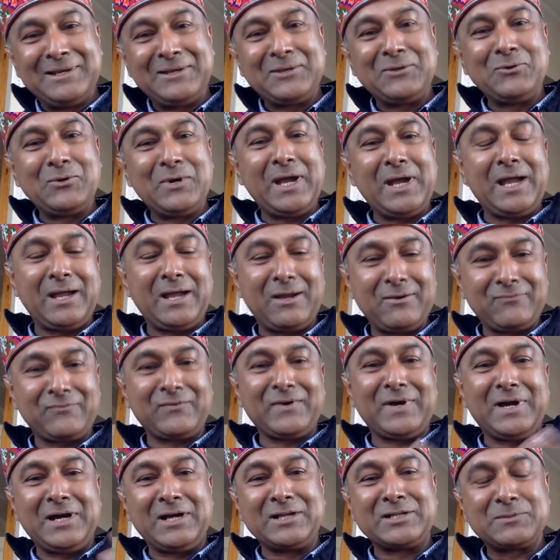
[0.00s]
you have
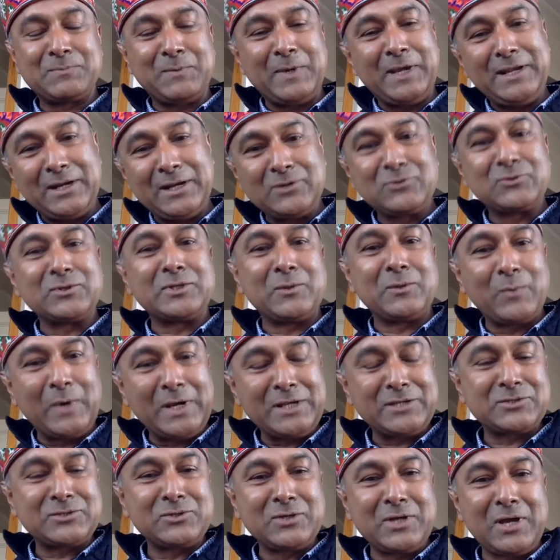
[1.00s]
Spain, and to the
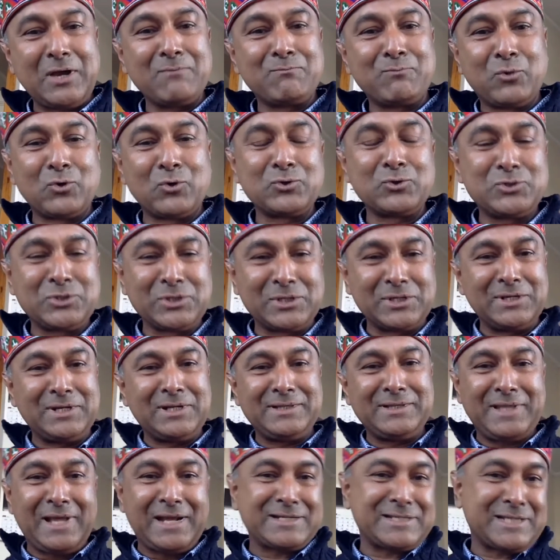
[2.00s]
west, you have Portugal,
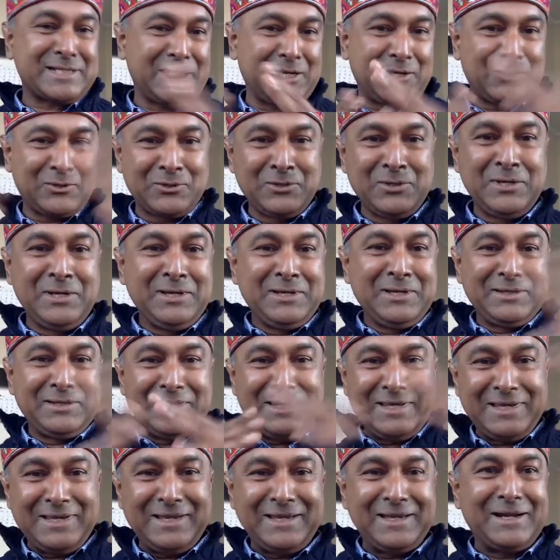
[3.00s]
and that's how
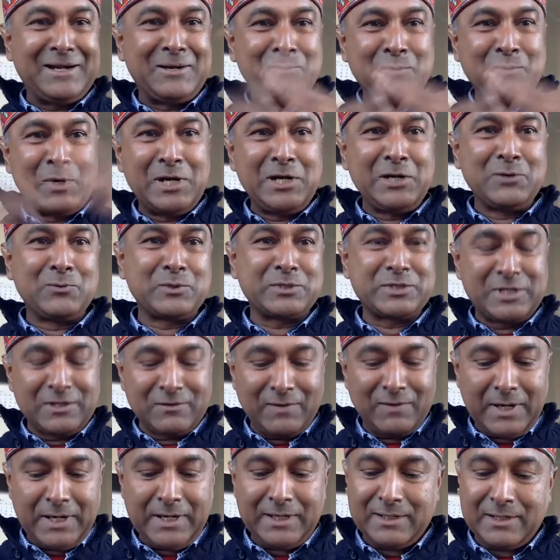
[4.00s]
the world was
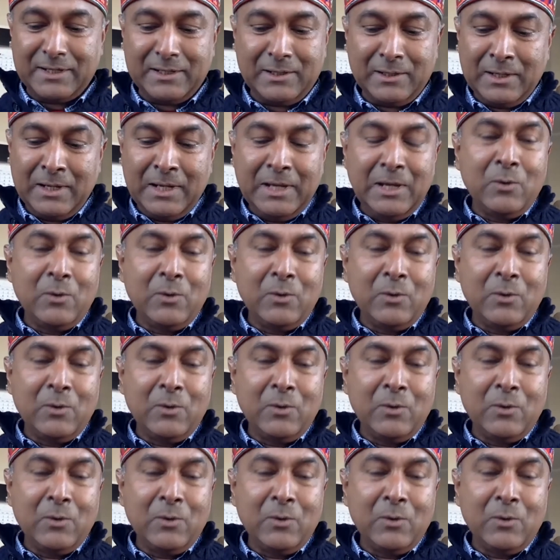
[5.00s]
divided.